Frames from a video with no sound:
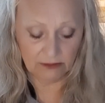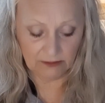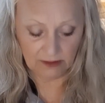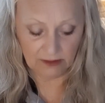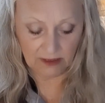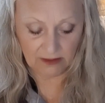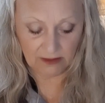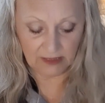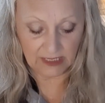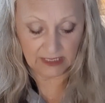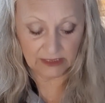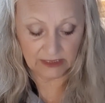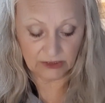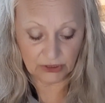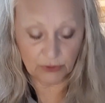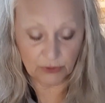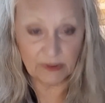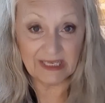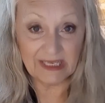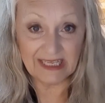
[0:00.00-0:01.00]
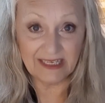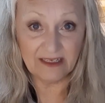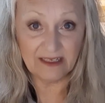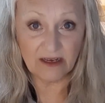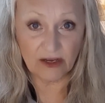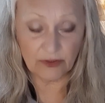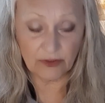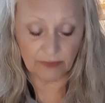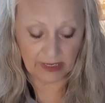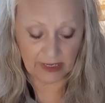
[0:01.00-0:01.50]
thing to eat
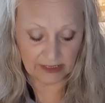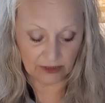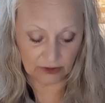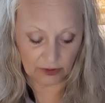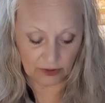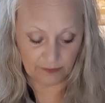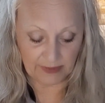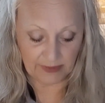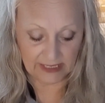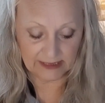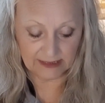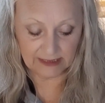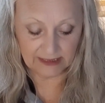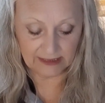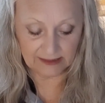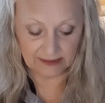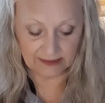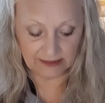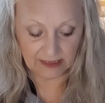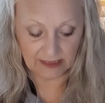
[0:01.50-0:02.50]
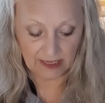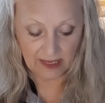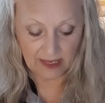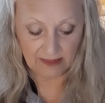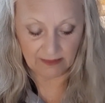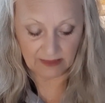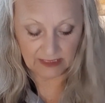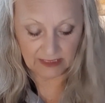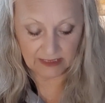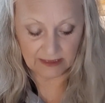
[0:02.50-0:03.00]
on a regular basis.
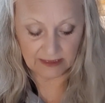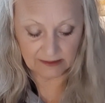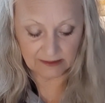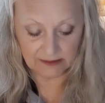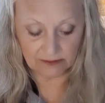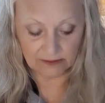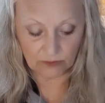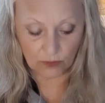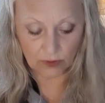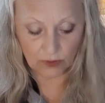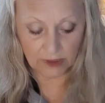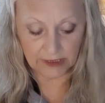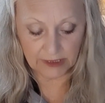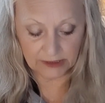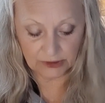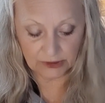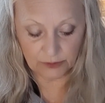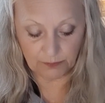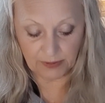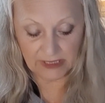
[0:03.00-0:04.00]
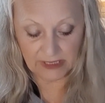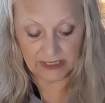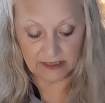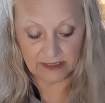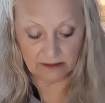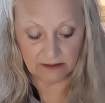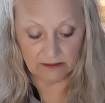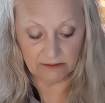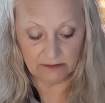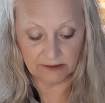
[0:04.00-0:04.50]
These orange
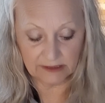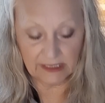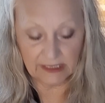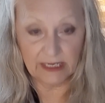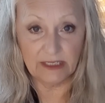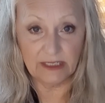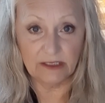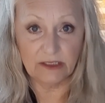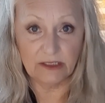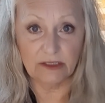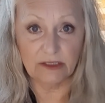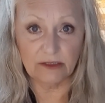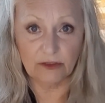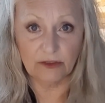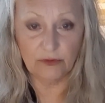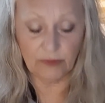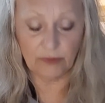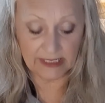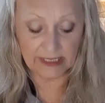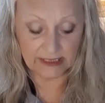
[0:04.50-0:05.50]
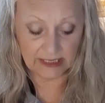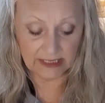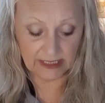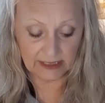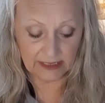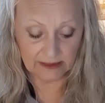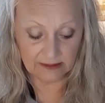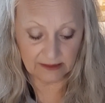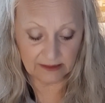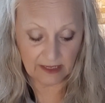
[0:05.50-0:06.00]
peels and
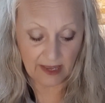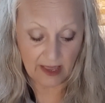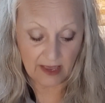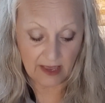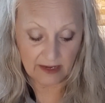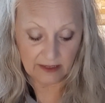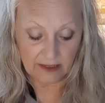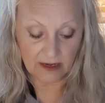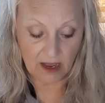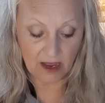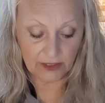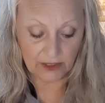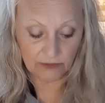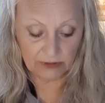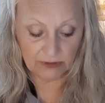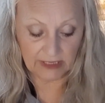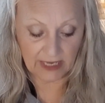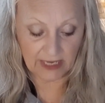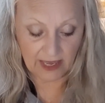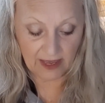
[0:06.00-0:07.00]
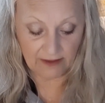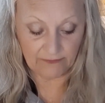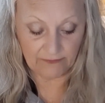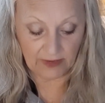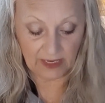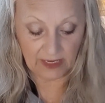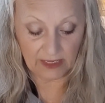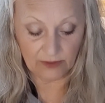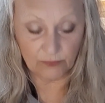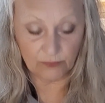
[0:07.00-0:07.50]
gratings not only have
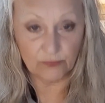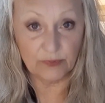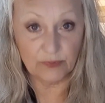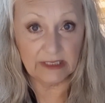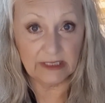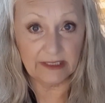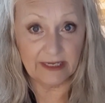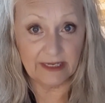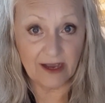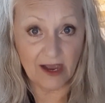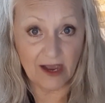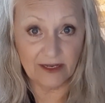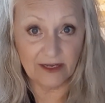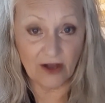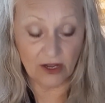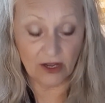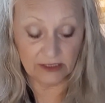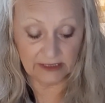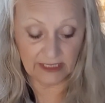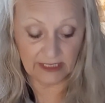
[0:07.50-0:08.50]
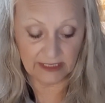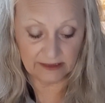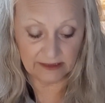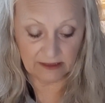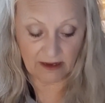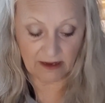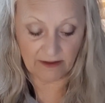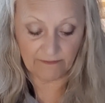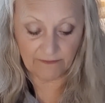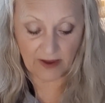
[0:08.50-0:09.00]
a really high content
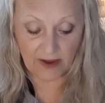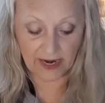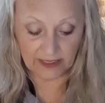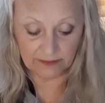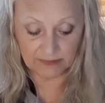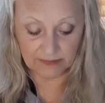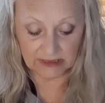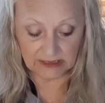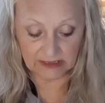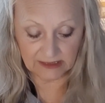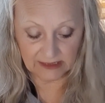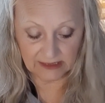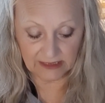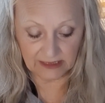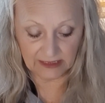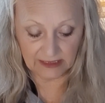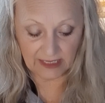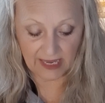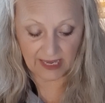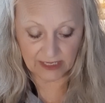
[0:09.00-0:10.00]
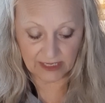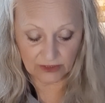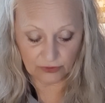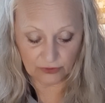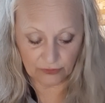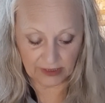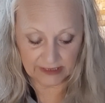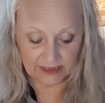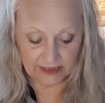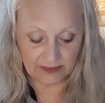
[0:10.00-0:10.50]
of vitamin C and
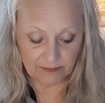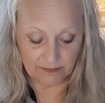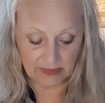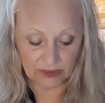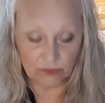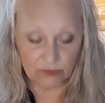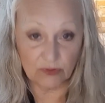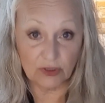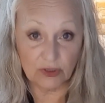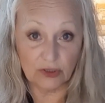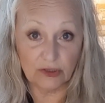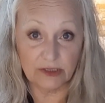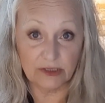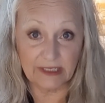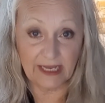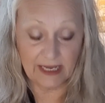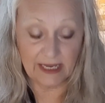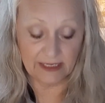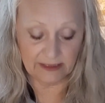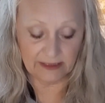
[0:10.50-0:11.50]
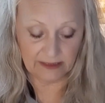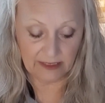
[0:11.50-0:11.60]
trace minerals, and